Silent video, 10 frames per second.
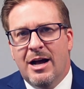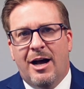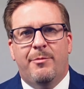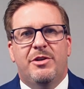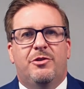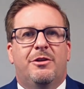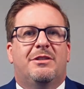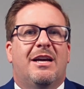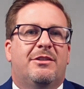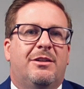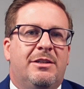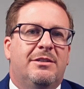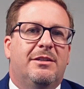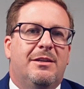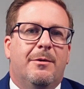I'll be sure to attach a link
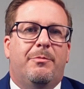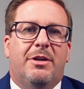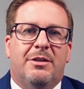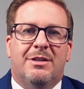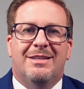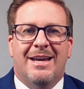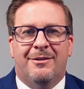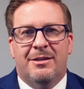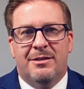to the opinion down